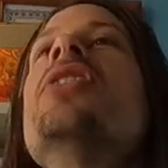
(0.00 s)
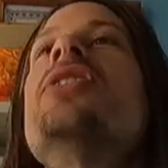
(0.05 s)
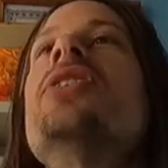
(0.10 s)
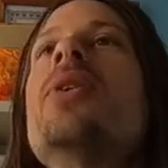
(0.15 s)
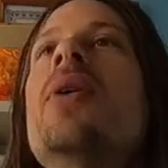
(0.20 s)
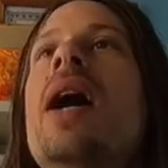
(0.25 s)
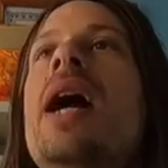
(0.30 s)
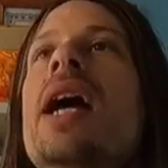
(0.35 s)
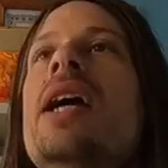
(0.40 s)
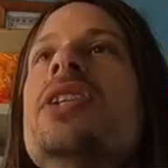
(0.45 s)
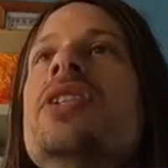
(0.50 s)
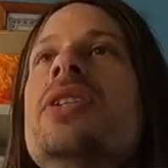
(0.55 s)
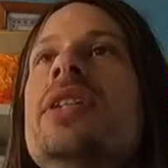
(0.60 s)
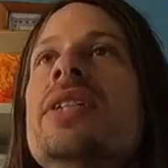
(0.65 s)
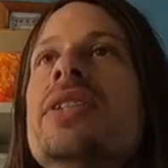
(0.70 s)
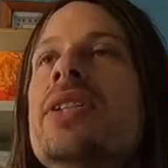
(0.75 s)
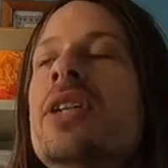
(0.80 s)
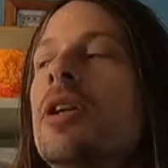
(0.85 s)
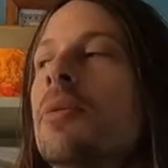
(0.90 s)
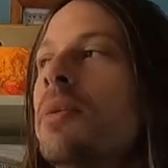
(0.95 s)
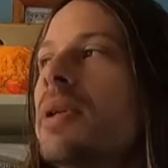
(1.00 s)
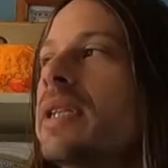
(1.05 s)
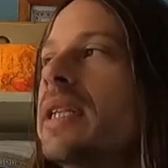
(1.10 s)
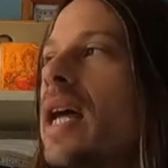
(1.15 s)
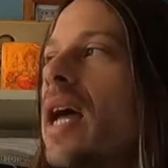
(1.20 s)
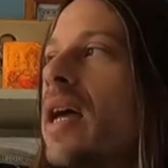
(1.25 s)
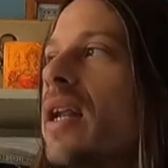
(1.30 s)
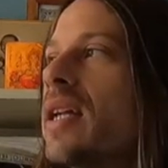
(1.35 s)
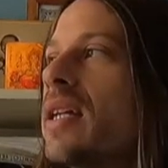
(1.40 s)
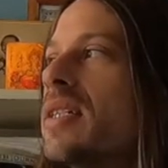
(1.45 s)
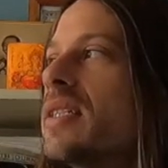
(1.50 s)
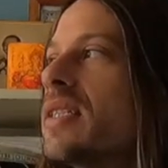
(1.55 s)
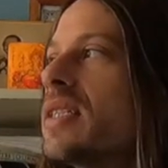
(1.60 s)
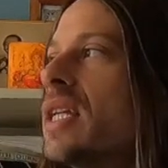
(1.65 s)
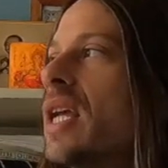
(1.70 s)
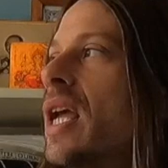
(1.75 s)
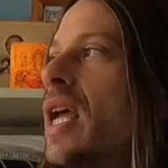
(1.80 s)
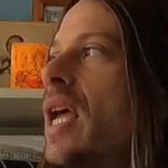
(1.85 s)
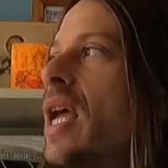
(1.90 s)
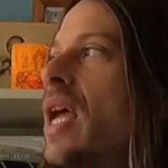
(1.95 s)
So I actually interpret that
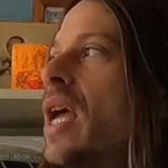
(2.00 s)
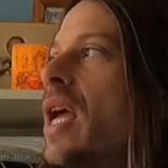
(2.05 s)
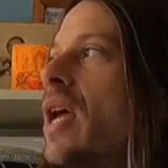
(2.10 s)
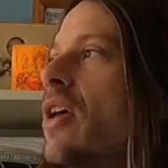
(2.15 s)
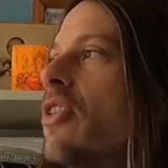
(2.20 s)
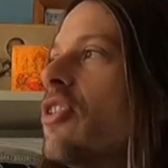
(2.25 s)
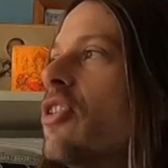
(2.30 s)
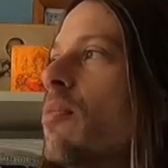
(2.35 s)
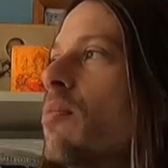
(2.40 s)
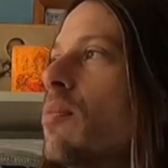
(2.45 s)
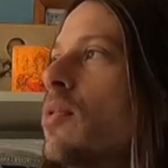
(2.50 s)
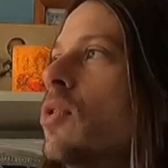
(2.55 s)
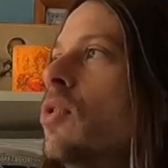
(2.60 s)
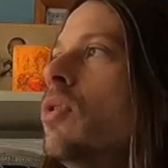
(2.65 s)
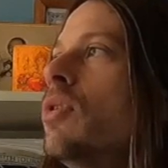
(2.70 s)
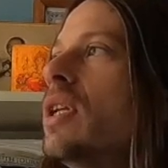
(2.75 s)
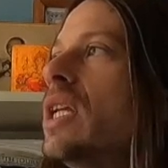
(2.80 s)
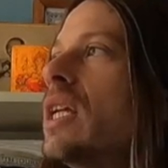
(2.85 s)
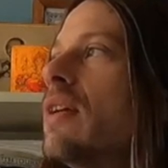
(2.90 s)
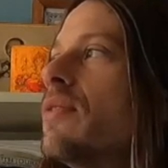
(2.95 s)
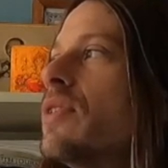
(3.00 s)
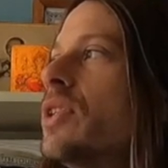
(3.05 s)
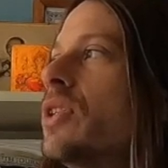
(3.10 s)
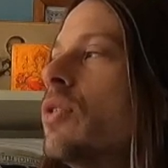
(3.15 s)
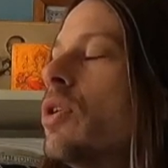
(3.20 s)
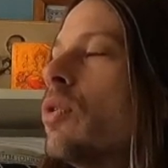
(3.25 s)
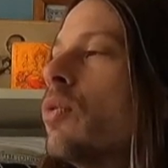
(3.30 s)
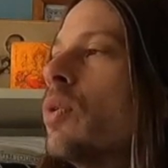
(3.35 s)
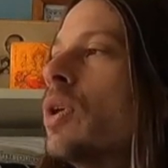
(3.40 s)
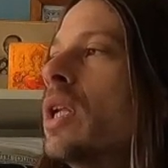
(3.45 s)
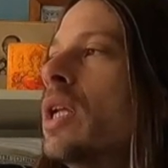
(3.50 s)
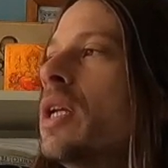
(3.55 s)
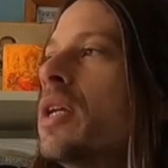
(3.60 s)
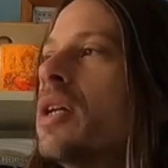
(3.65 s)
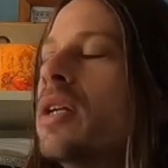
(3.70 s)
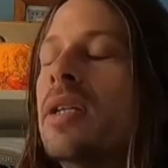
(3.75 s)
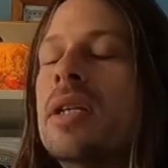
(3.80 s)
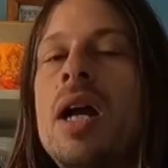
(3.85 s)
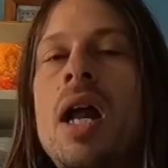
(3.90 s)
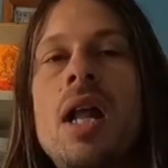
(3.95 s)
as the moon gives you a really
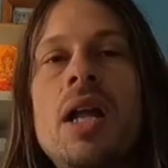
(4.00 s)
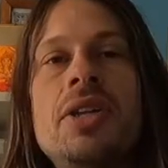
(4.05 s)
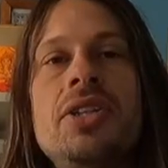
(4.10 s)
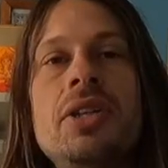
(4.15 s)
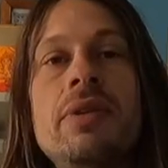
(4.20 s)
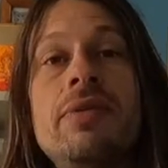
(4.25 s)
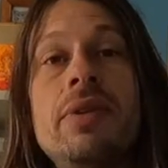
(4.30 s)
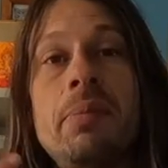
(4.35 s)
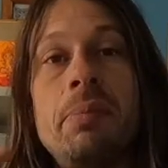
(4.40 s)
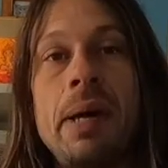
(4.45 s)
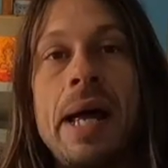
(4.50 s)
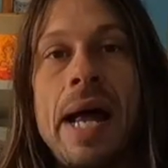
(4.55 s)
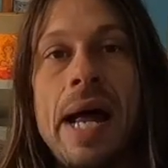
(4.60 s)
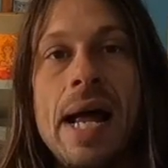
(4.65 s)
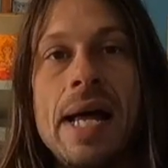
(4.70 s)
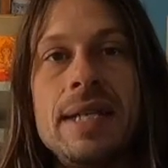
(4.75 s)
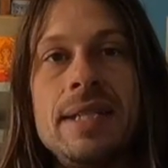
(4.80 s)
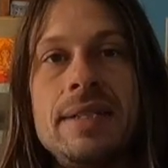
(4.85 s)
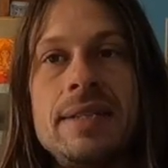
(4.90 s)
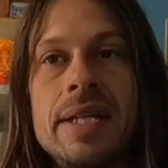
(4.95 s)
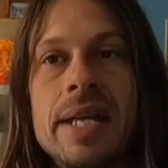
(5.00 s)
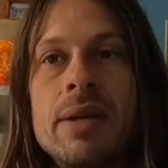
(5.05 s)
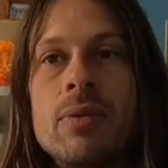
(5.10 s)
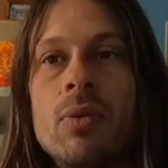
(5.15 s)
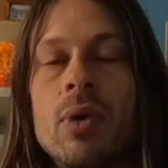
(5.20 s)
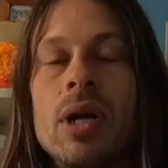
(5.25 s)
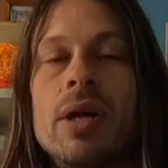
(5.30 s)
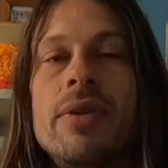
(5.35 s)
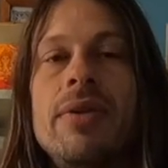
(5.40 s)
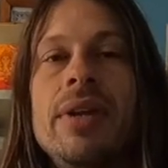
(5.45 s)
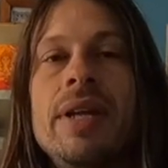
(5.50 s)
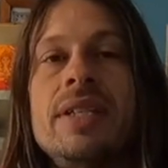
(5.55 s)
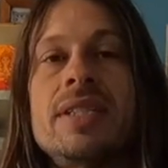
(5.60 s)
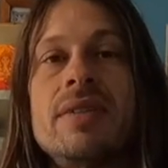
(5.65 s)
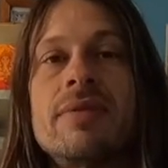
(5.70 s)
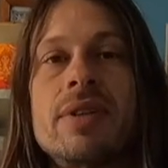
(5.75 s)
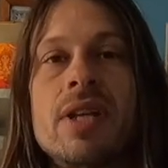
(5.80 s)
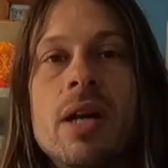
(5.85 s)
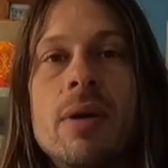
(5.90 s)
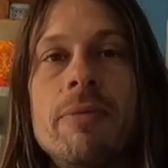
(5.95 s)
good knowledge of the past and where
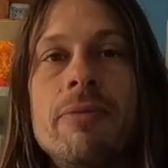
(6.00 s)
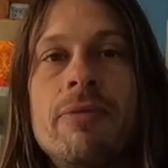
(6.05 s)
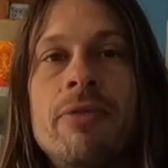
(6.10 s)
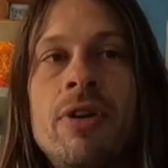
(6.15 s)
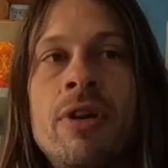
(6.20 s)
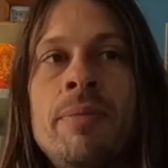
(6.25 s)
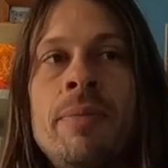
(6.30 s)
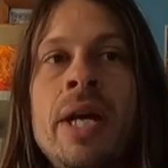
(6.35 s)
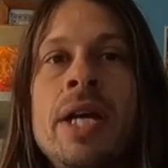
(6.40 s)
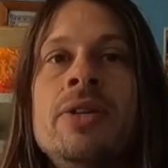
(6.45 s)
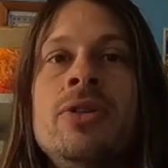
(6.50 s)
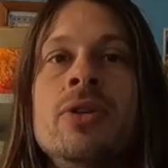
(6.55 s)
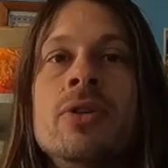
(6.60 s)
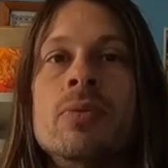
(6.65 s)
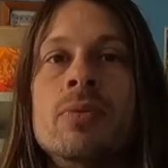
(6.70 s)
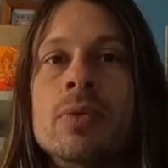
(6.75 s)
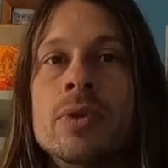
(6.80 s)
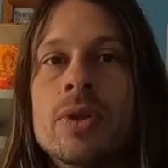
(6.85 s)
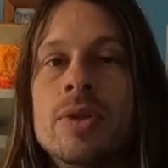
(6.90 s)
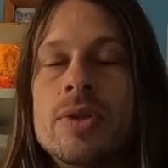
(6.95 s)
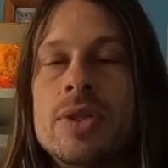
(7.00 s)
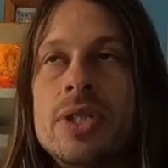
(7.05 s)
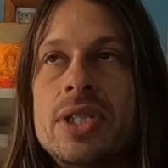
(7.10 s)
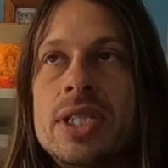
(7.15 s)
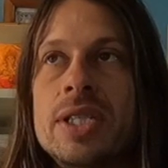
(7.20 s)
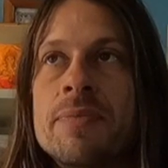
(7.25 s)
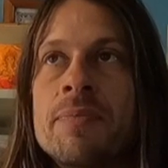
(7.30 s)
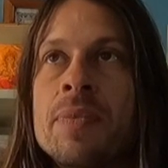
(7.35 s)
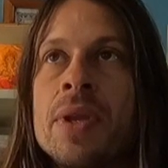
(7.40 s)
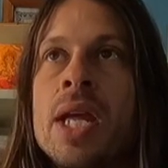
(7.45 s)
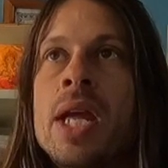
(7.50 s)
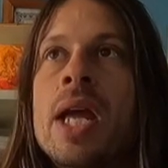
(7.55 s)
things have come from and your roots.